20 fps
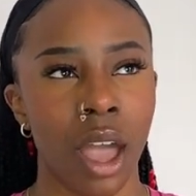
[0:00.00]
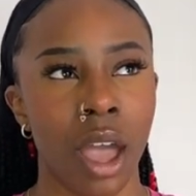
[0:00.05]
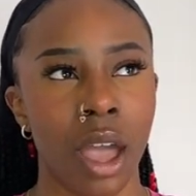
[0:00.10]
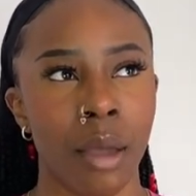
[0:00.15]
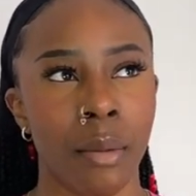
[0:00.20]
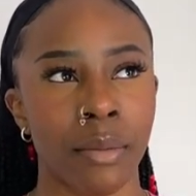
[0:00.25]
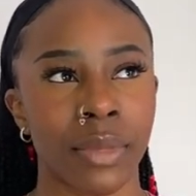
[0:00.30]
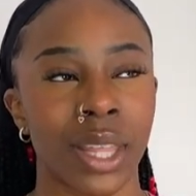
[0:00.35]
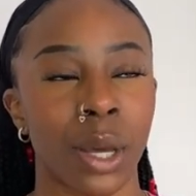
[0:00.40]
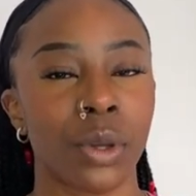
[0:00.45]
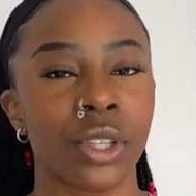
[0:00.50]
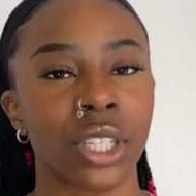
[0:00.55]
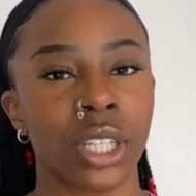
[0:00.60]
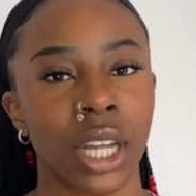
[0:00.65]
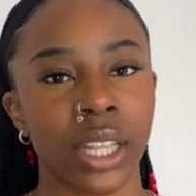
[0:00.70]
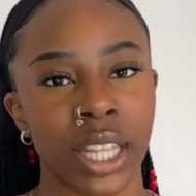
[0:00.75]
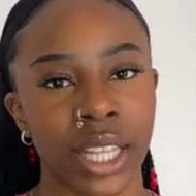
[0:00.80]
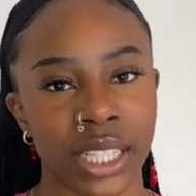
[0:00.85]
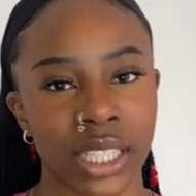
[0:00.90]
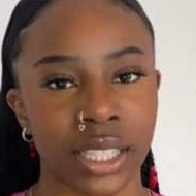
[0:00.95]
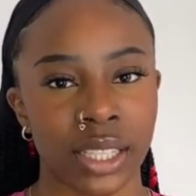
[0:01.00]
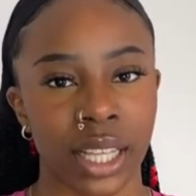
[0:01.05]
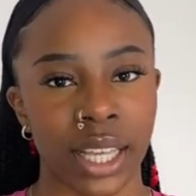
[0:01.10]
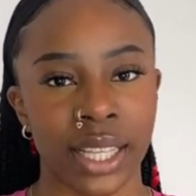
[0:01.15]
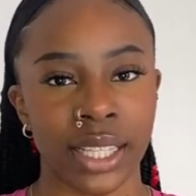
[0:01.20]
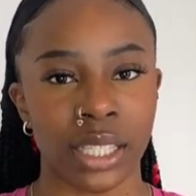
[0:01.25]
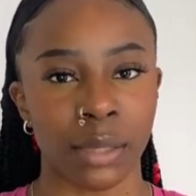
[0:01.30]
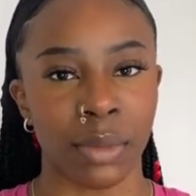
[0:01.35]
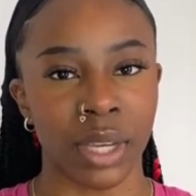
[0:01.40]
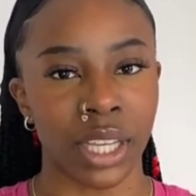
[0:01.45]
There was another
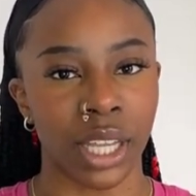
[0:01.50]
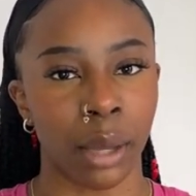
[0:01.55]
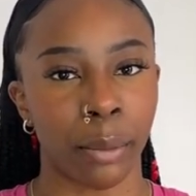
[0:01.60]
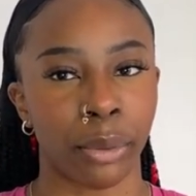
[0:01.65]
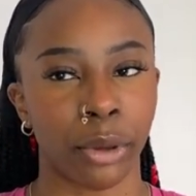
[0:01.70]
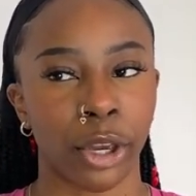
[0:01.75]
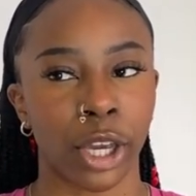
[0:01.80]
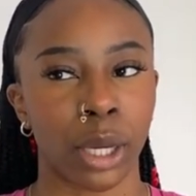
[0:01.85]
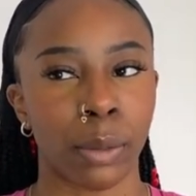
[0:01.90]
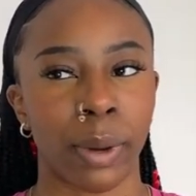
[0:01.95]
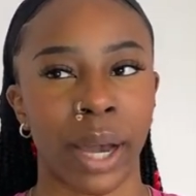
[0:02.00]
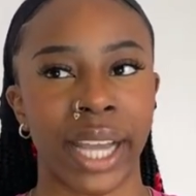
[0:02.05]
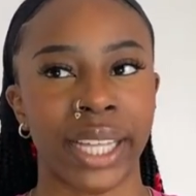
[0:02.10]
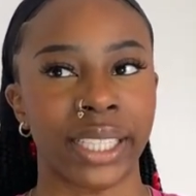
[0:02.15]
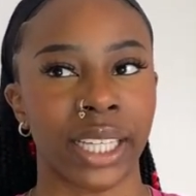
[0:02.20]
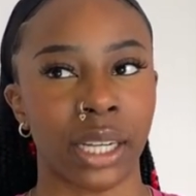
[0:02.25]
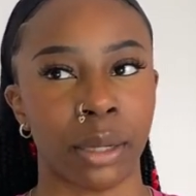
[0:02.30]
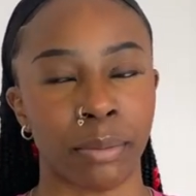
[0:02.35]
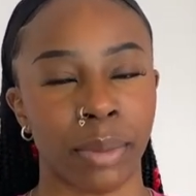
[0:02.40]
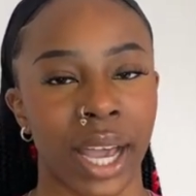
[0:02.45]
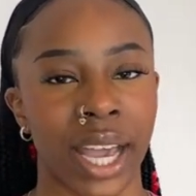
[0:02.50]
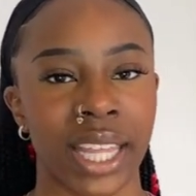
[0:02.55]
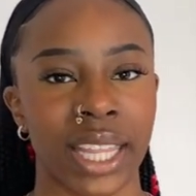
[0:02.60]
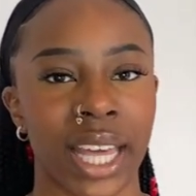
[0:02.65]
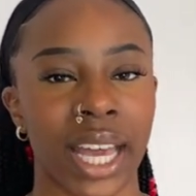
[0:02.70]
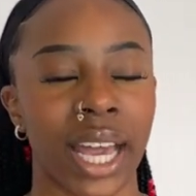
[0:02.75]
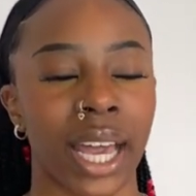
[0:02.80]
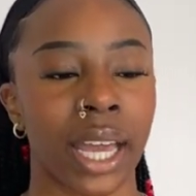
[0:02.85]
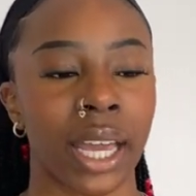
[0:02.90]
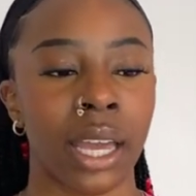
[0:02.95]
intermediate book, but I didn't
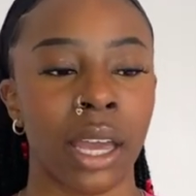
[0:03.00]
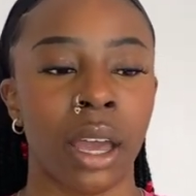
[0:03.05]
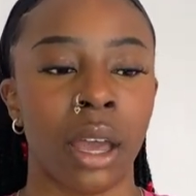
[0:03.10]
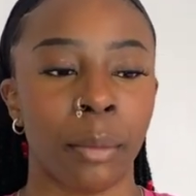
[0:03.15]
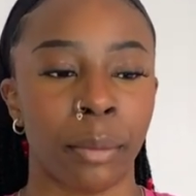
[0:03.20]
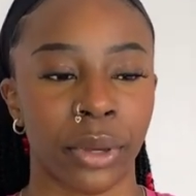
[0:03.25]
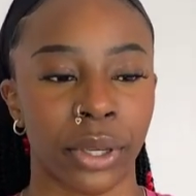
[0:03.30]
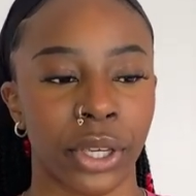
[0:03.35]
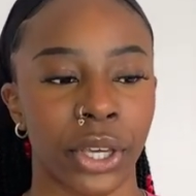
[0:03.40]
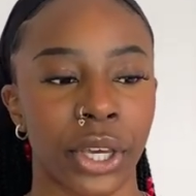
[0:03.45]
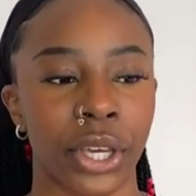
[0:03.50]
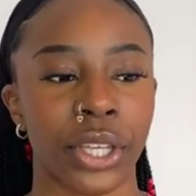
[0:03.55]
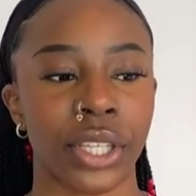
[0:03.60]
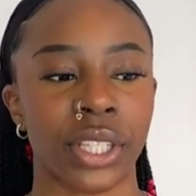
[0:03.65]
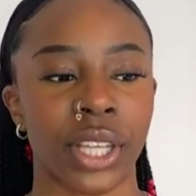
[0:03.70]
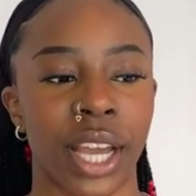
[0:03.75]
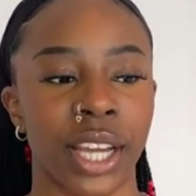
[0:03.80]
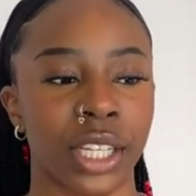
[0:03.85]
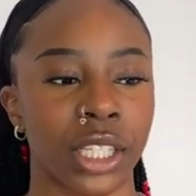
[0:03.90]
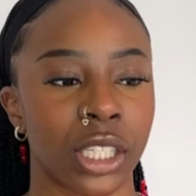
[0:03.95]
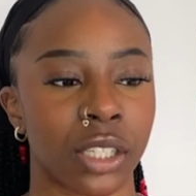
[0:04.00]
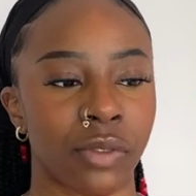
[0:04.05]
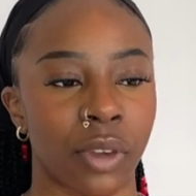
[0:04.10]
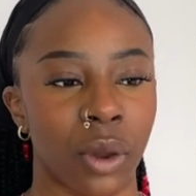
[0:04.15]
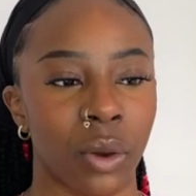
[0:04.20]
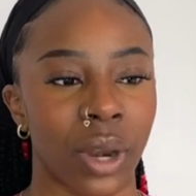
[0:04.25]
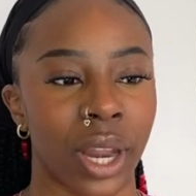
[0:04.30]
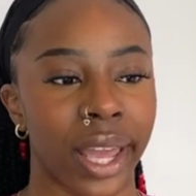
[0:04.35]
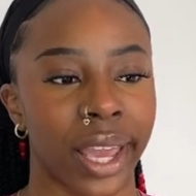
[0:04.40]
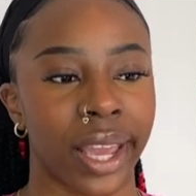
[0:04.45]
buy that because I just
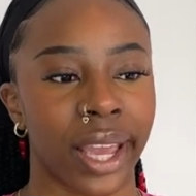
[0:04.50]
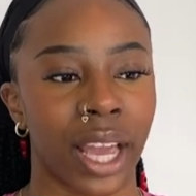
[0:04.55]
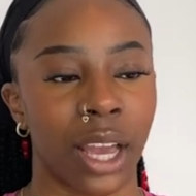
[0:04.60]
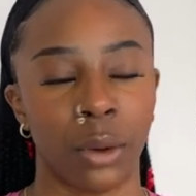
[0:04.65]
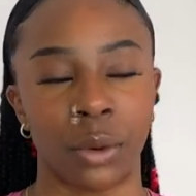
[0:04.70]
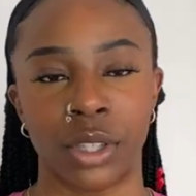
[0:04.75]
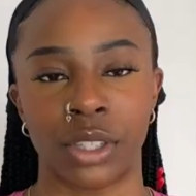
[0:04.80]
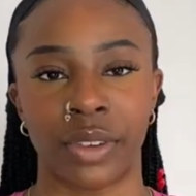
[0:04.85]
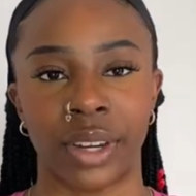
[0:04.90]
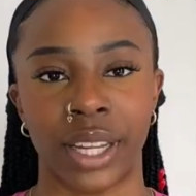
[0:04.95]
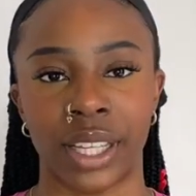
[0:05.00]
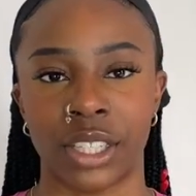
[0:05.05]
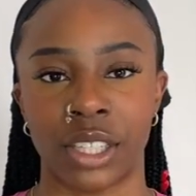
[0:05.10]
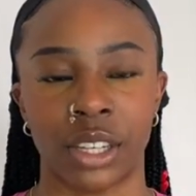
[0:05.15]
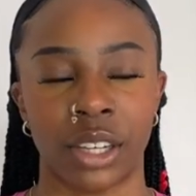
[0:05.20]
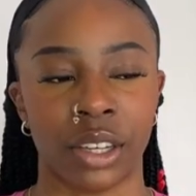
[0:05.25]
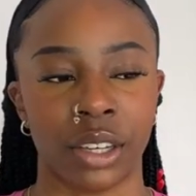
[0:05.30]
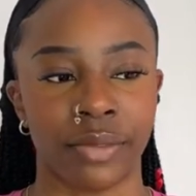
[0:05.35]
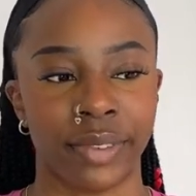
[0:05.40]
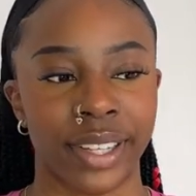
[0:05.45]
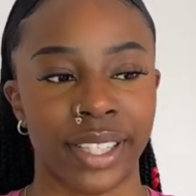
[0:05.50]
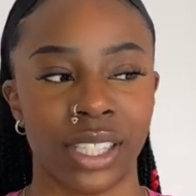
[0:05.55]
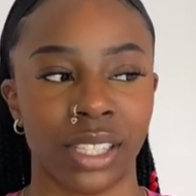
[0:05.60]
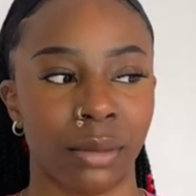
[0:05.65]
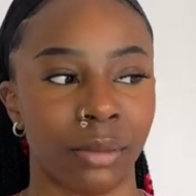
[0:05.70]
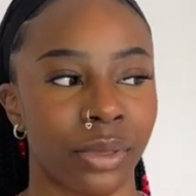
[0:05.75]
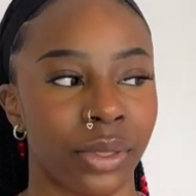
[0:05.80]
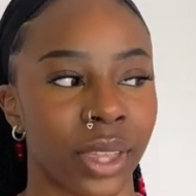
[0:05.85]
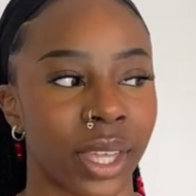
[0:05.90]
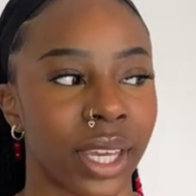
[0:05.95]
felt like I was ready to
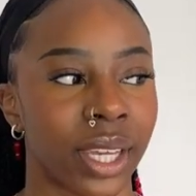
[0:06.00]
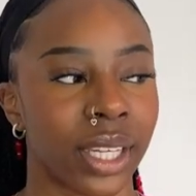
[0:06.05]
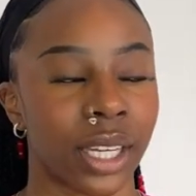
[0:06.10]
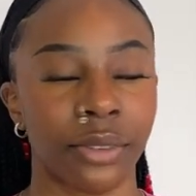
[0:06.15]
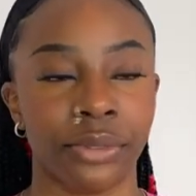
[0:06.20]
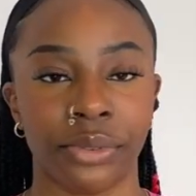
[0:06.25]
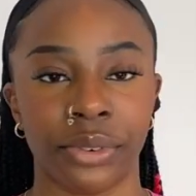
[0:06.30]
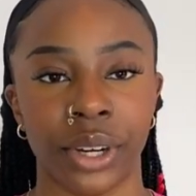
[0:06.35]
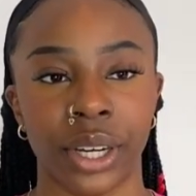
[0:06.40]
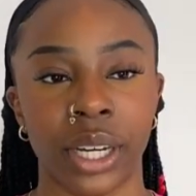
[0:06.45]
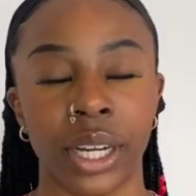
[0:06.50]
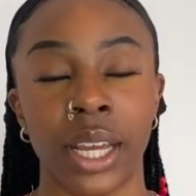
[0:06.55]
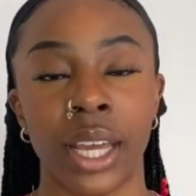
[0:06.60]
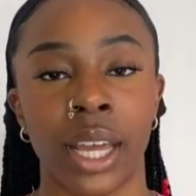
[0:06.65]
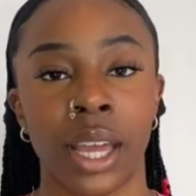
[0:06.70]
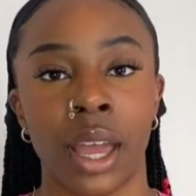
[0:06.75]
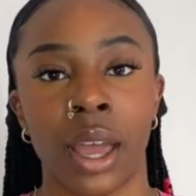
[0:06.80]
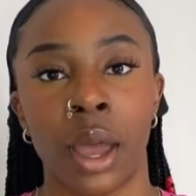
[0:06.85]
read something different.